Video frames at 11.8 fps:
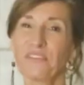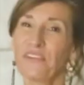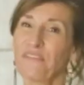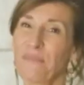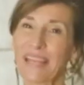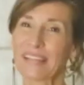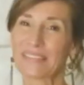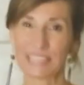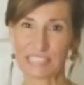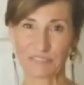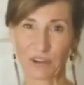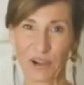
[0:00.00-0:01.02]
If you've made it
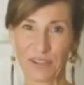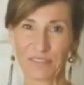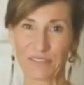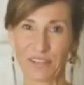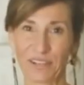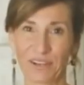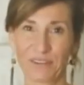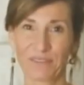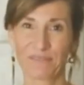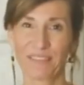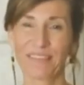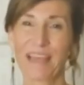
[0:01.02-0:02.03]
this far in the video,
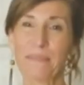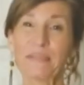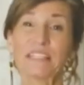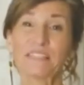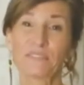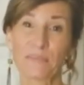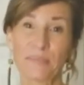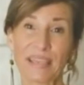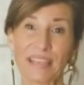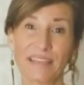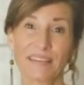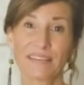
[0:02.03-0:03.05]
that means for
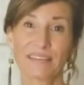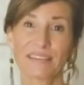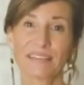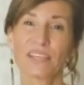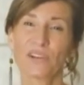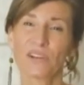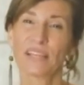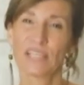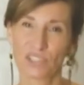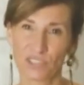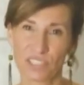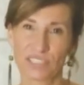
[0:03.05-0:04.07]
me that you're
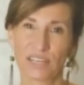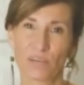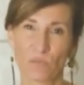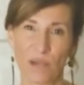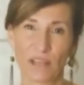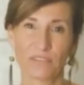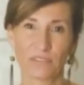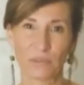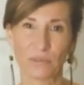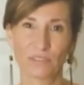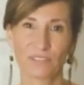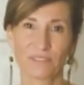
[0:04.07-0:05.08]
interested in wild
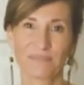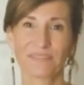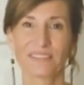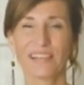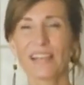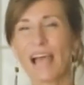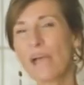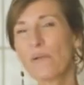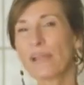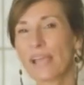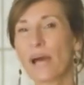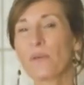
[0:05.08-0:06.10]
foods. I
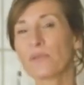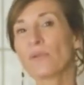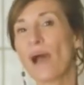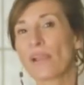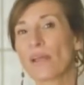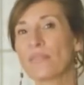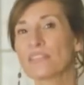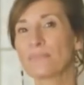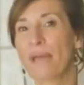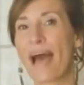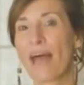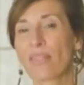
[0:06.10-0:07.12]
want to help you out on
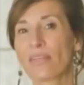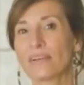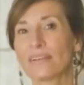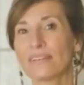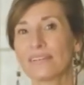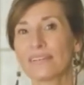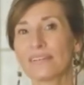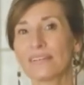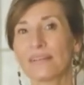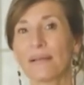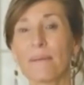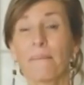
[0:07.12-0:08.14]
this path.
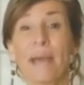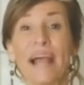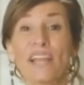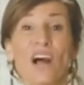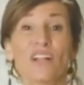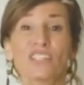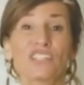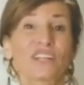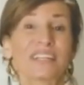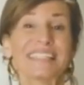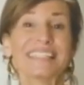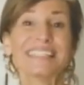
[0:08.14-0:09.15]
My knowledge
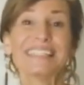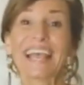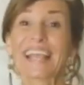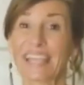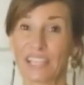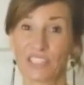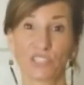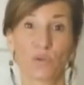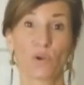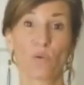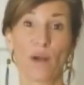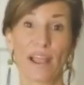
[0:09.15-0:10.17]
took decades
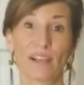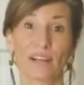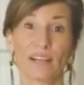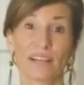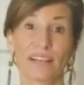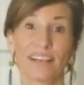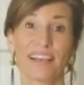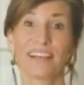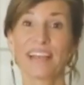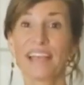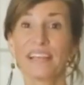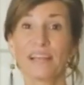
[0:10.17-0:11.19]
to acquire, and
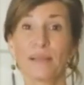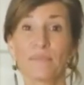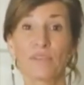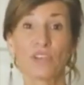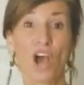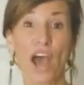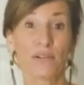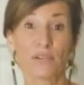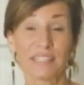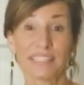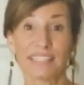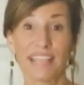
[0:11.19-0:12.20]
it ended up not
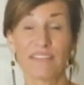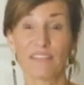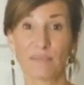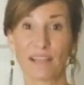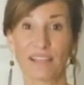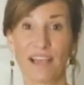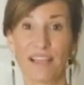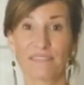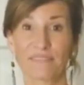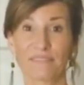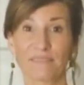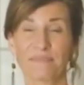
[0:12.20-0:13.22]
only saving my
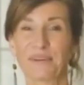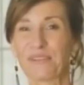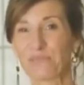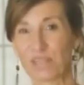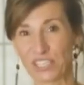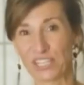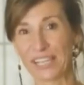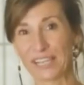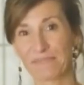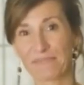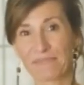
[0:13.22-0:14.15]
life, but enriching